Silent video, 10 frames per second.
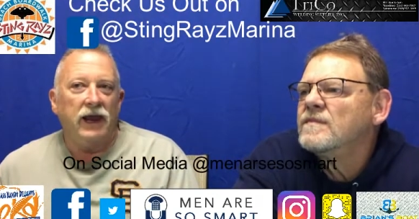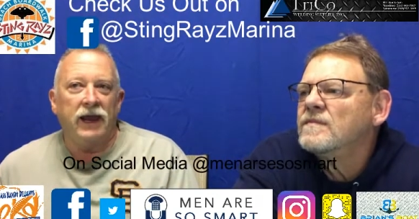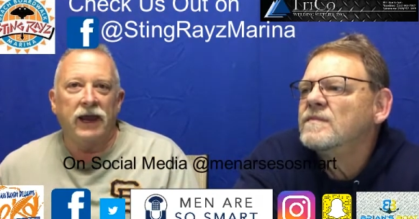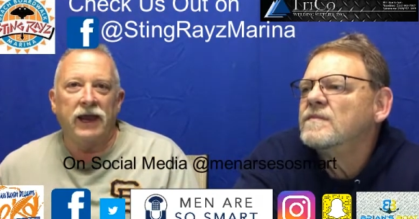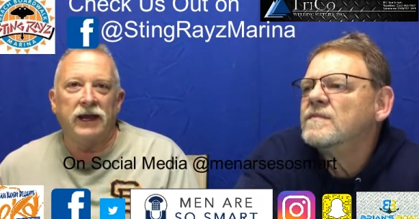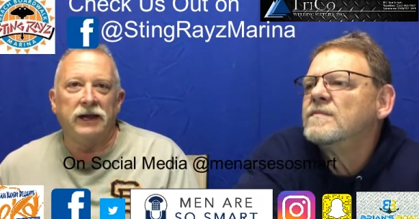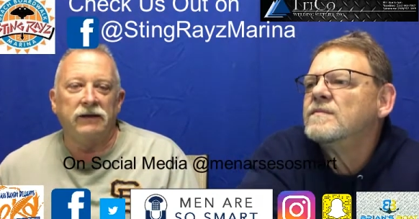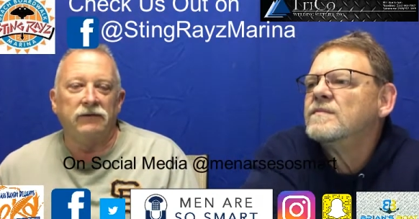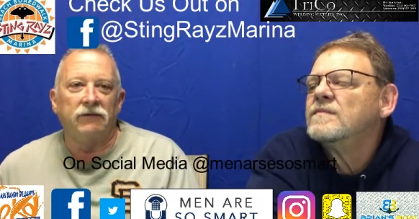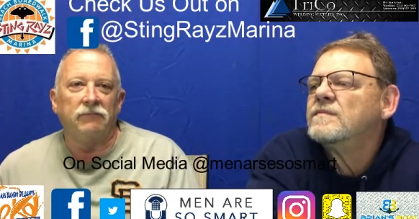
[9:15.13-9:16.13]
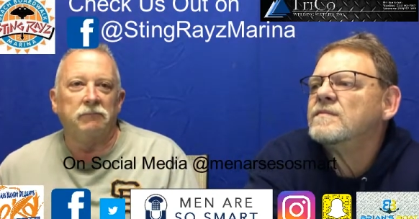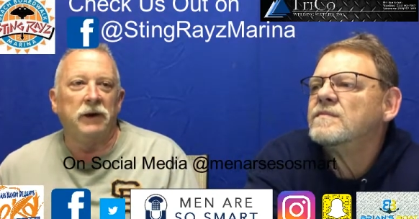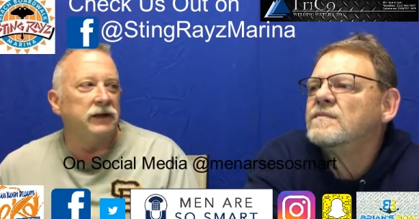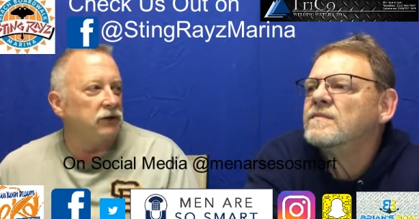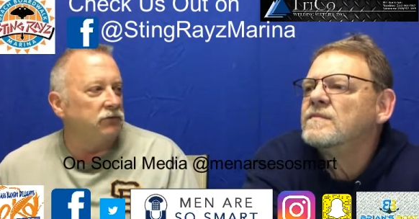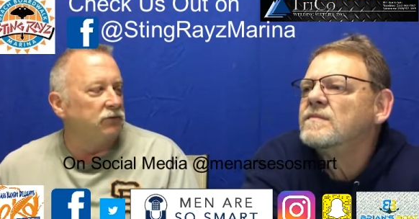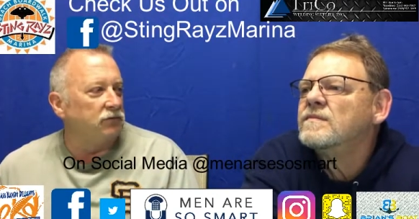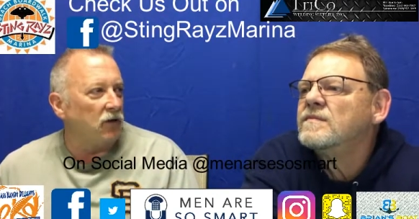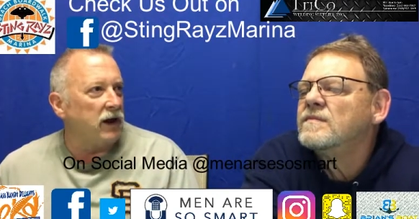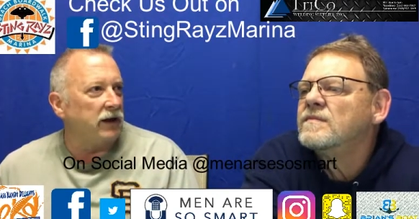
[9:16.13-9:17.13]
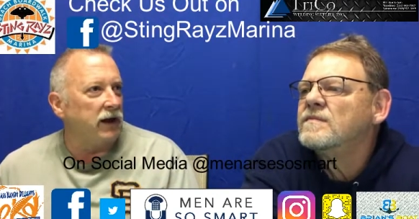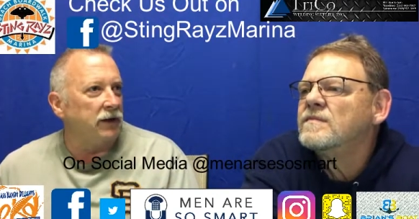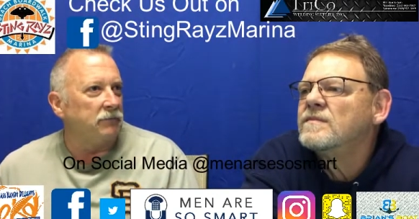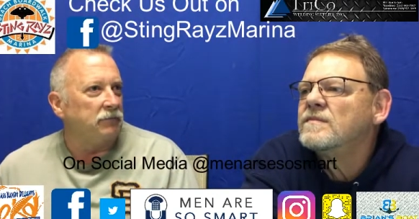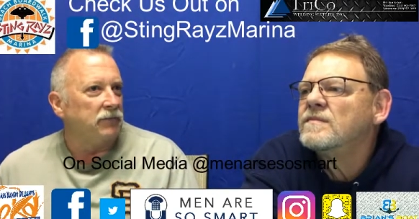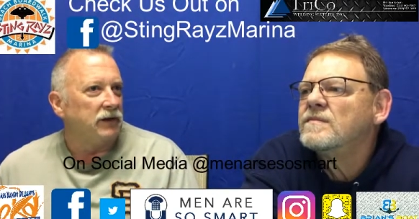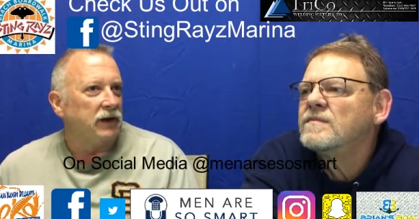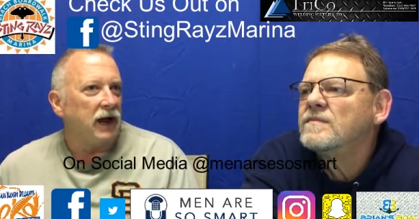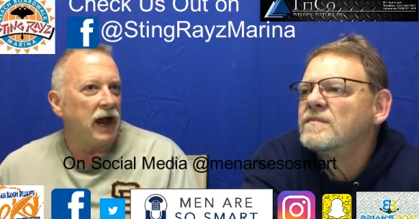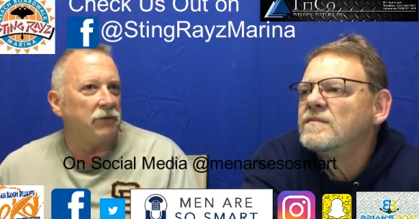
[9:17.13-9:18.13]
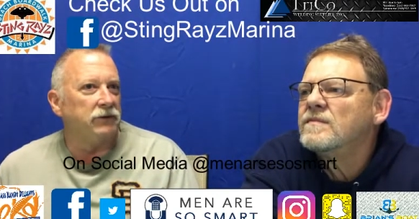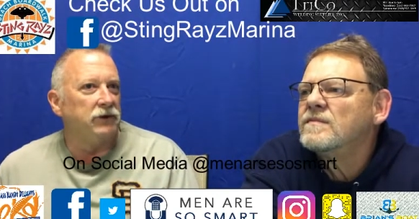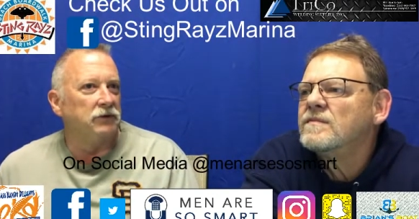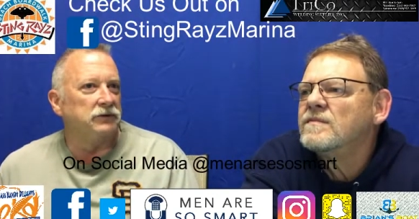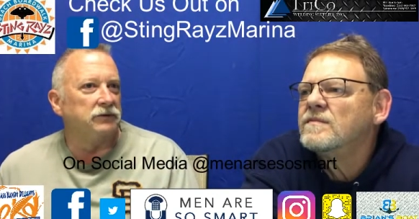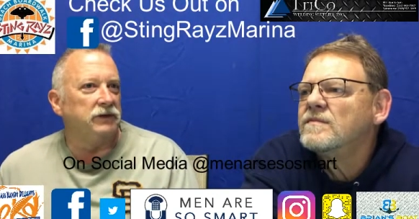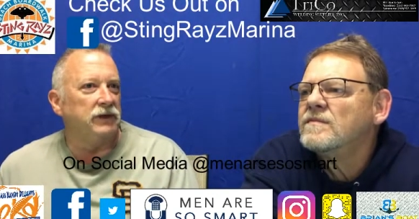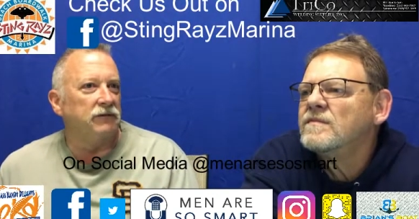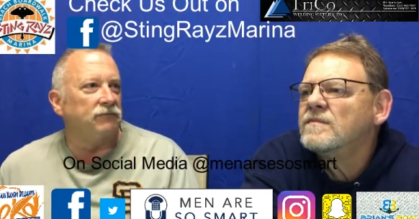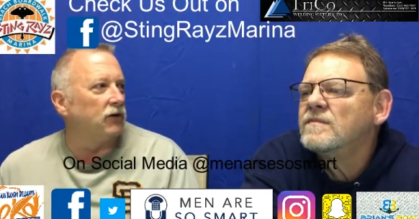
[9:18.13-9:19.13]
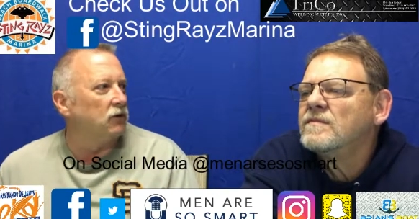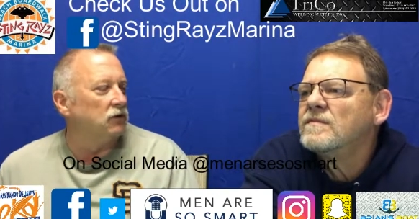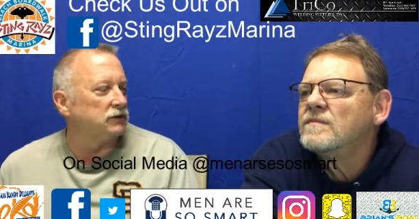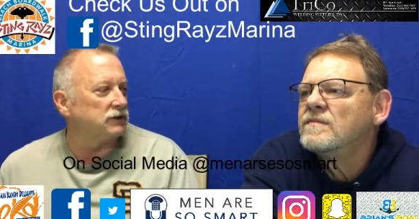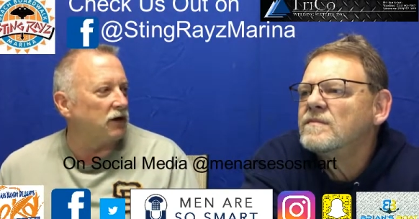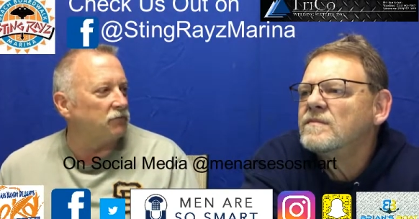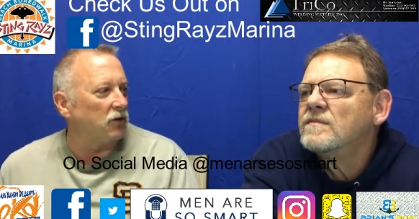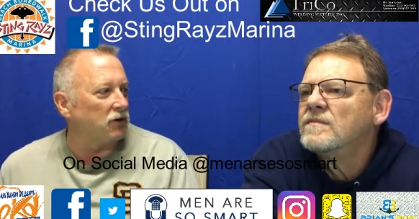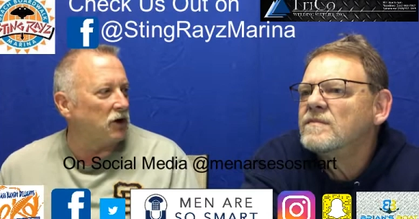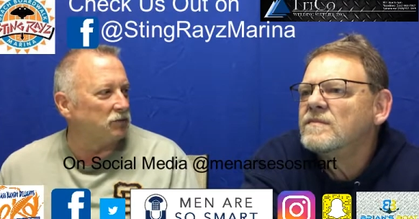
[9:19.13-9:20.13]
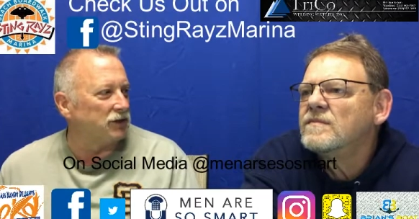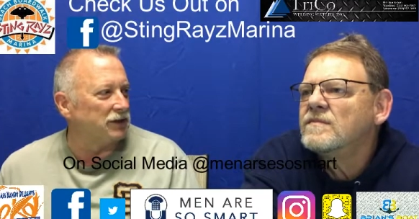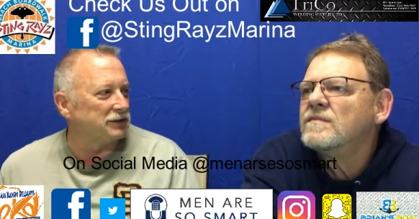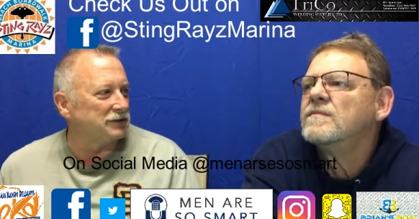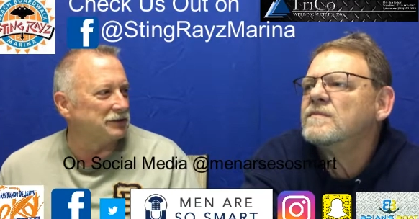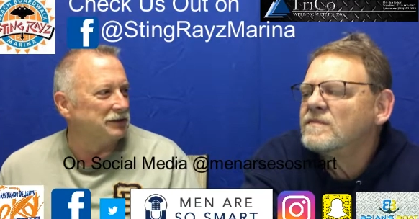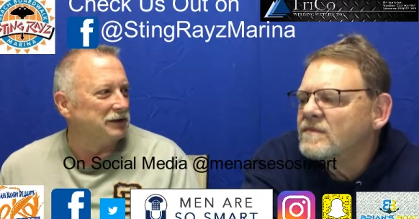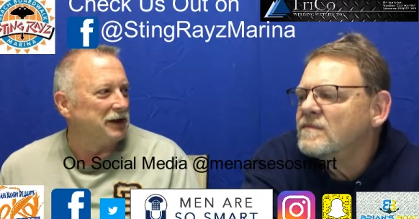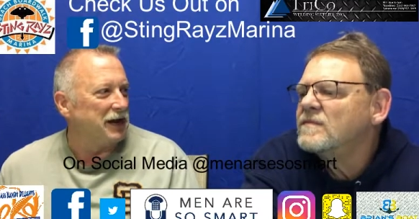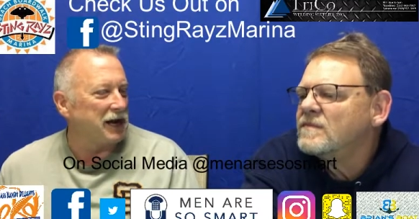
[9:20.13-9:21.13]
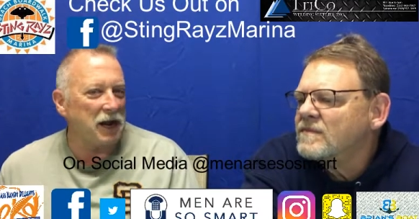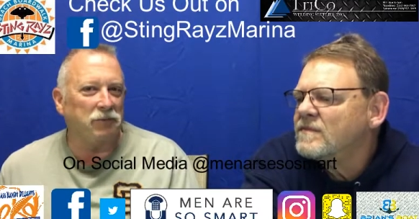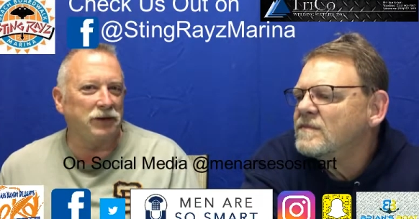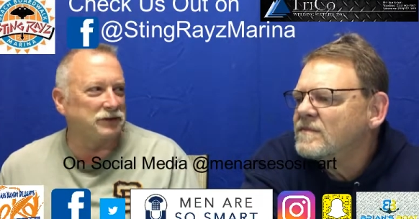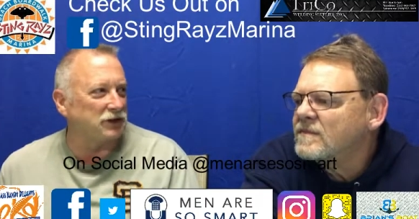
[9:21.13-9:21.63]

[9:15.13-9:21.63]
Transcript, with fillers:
Speaker 1: And Monday through Friday, I would go to the Fair Oaks softball complex and I played